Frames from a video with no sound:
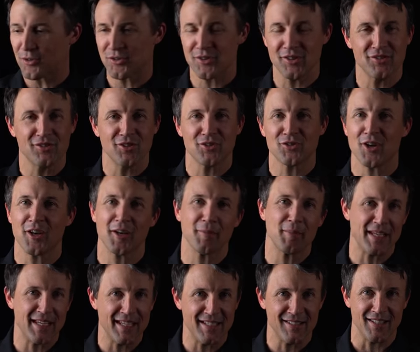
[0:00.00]
else is just gonna
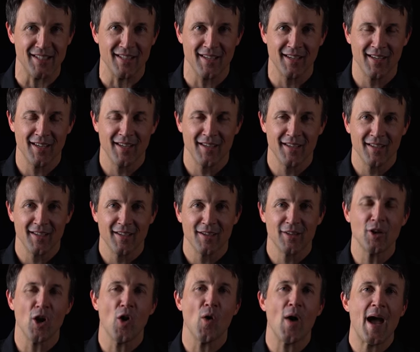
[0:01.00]
be easy.
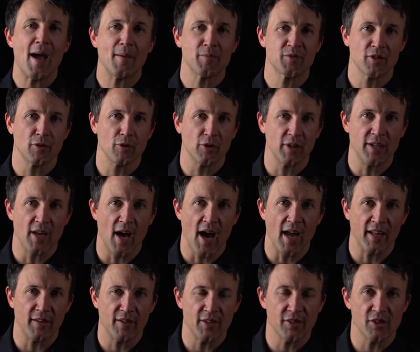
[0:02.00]
No, absolutely
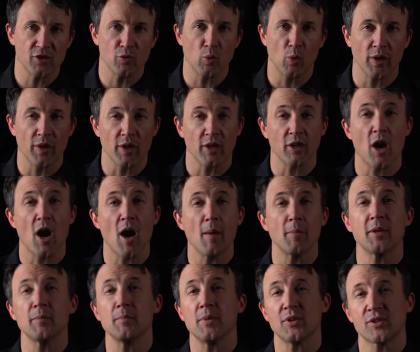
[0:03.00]
not. And this is one of the
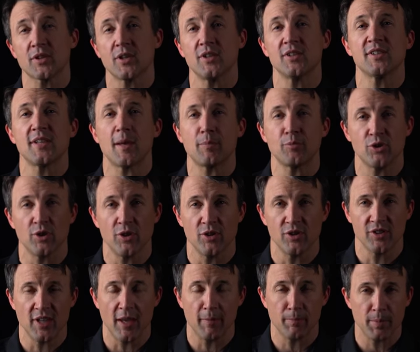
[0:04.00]
common
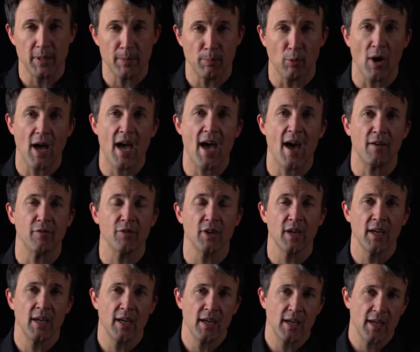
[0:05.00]
misconceptions that people have
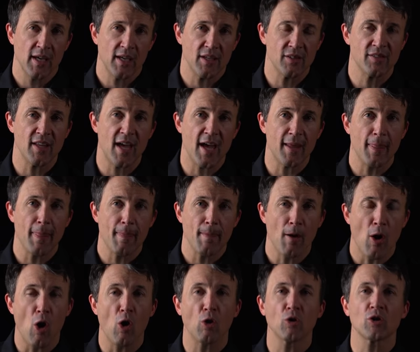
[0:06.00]
is that
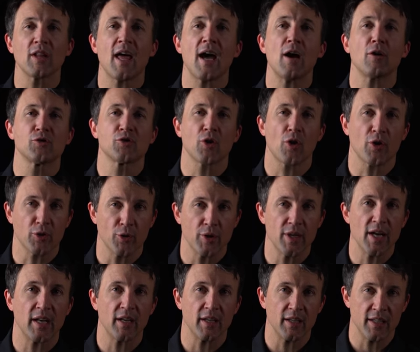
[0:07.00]
all clouds are
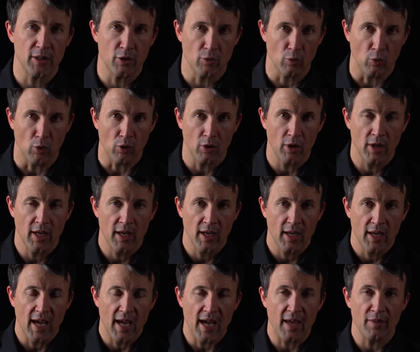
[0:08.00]
created equal.
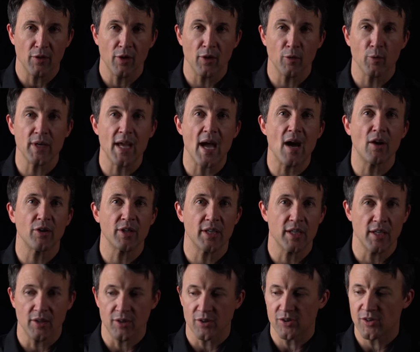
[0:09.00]
And the
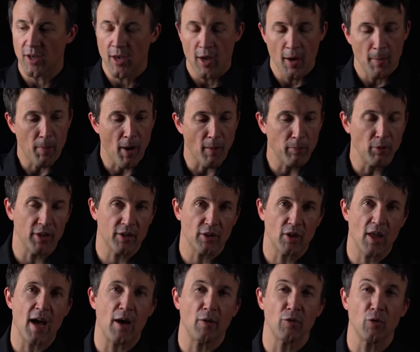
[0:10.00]
reality is, public
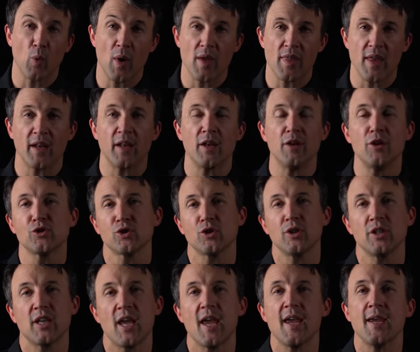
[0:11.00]
cloud, the way that it
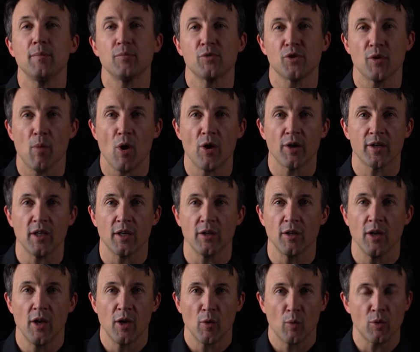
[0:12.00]
initially came to
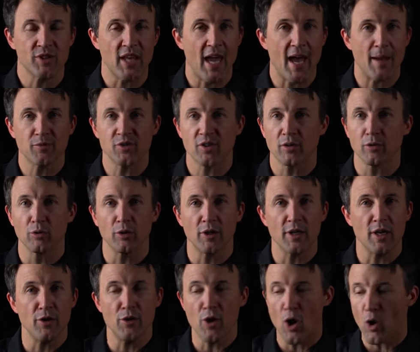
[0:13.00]
market, was
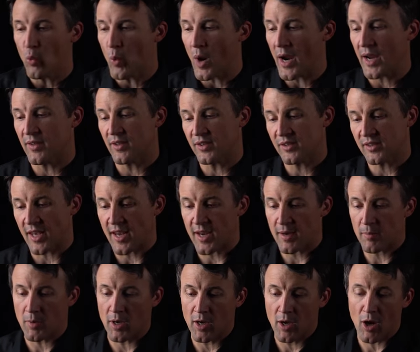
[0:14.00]
absolutely in no way the
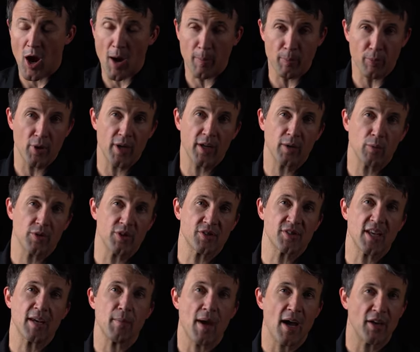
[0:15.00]
same, operated with the
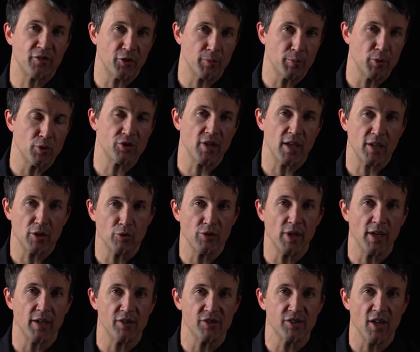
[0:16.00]
same attributes that you
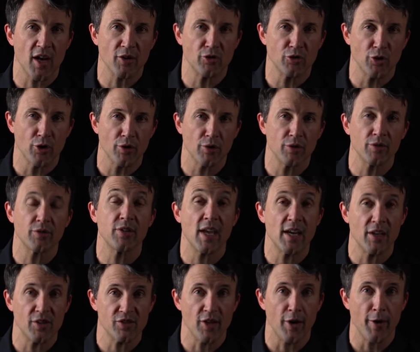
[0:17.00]
did inside your
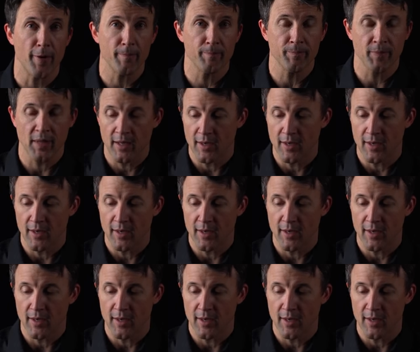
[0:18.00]
data center.